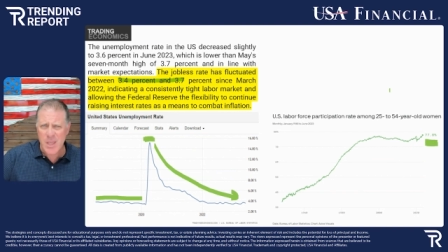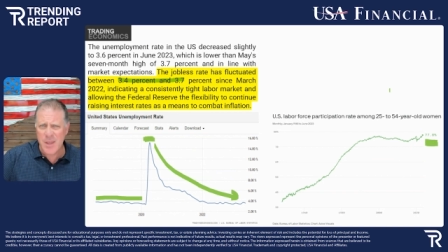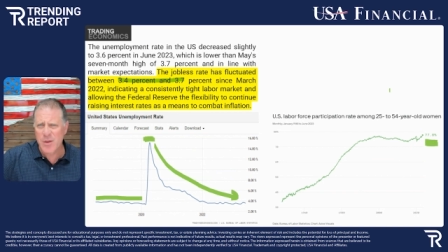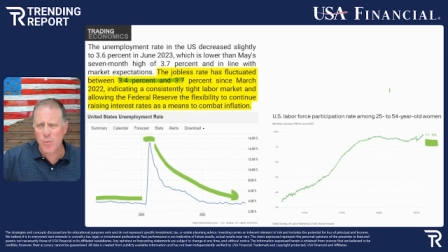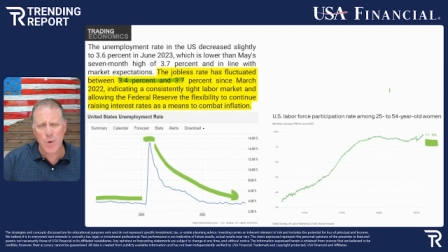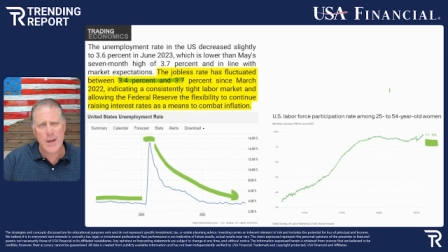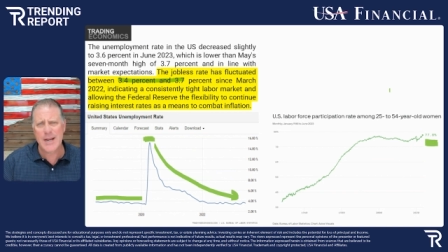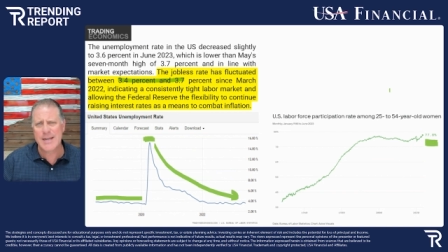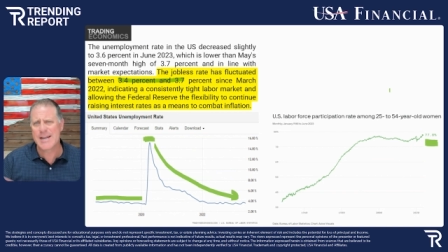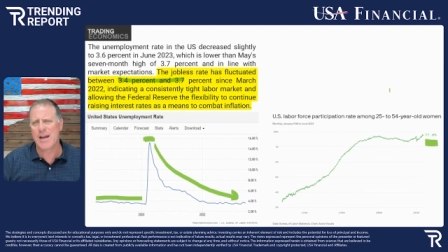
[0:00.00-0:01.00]
And then
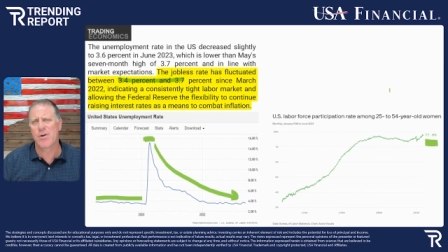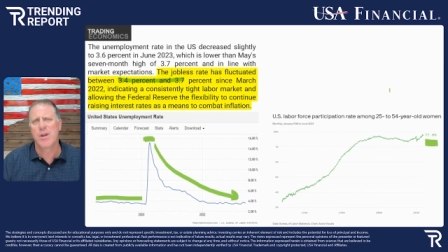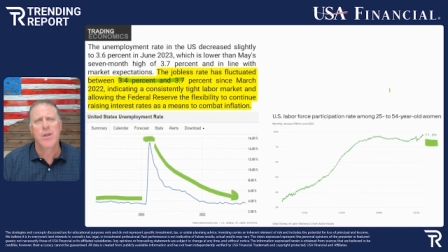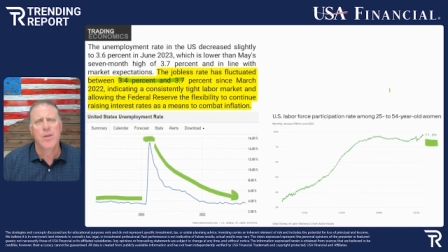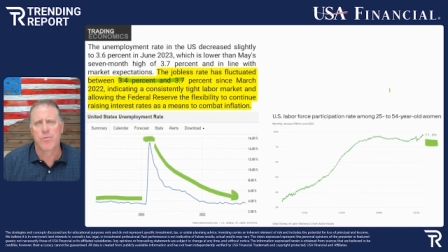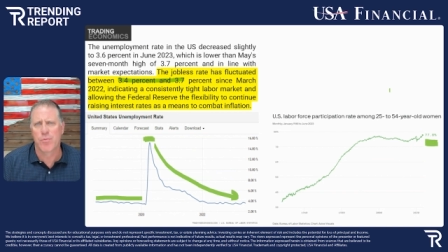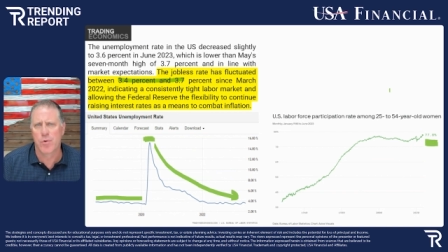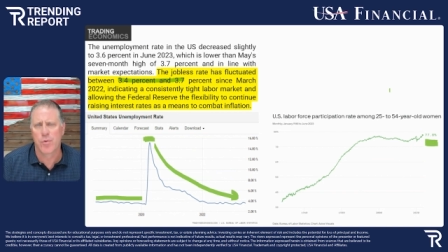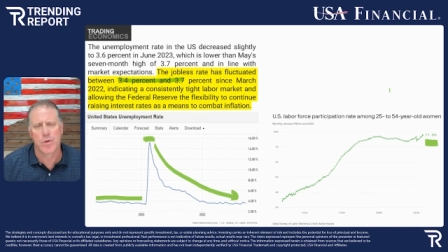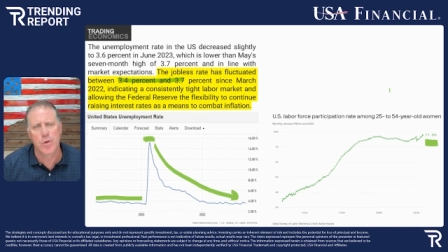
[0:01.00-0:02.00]
right on down
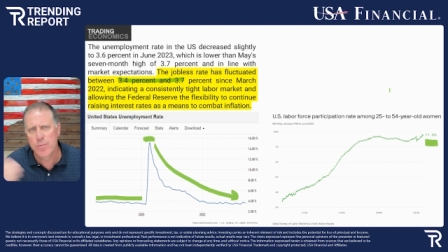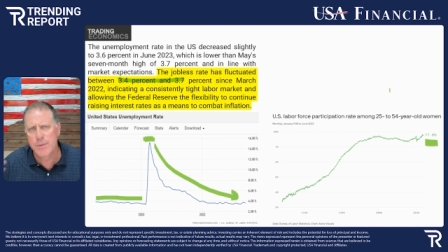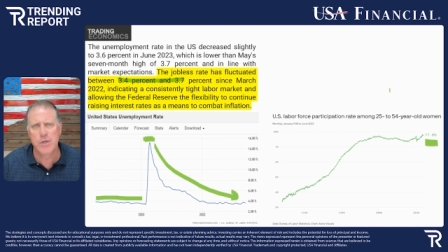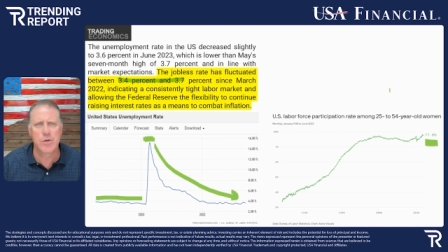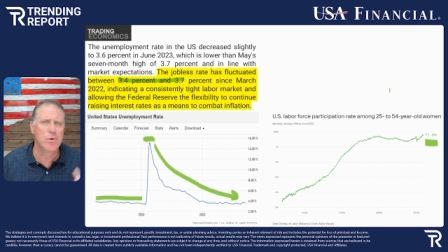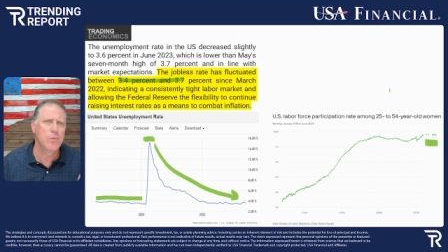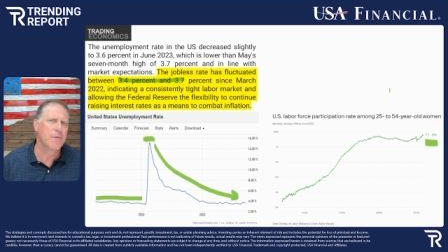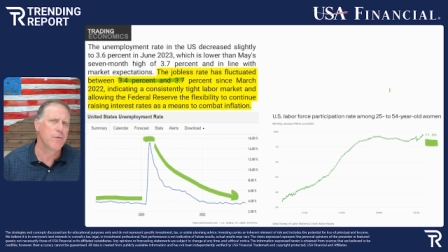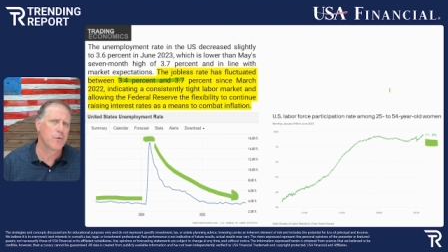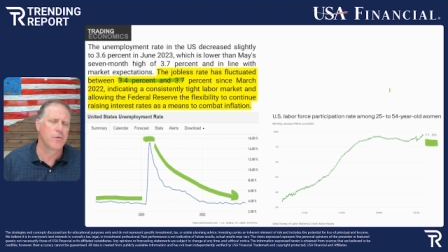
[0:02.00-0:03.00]
through gloom and
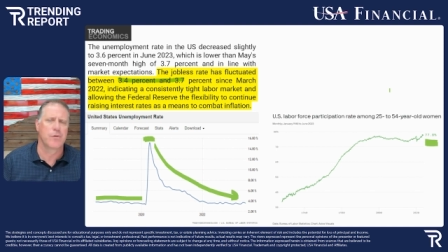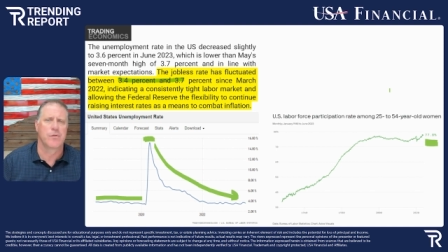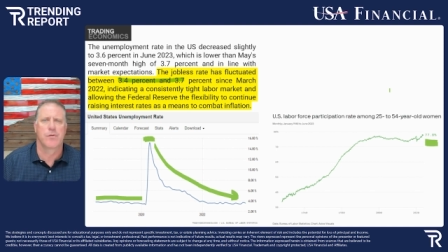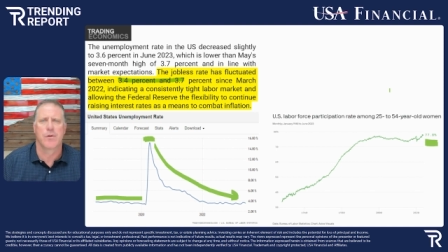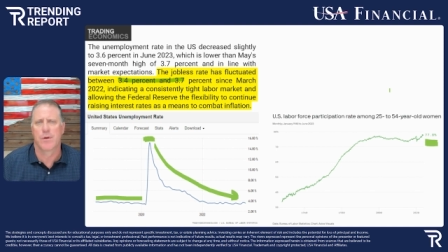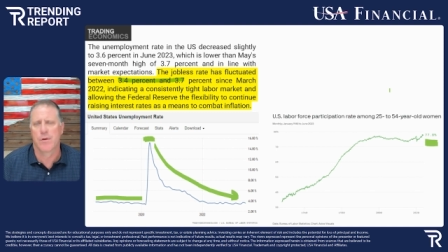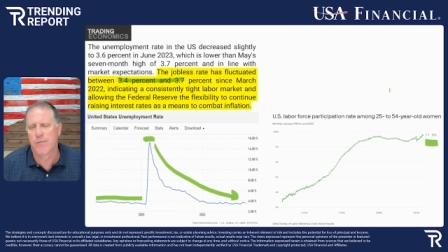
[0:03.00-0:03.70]
doom versus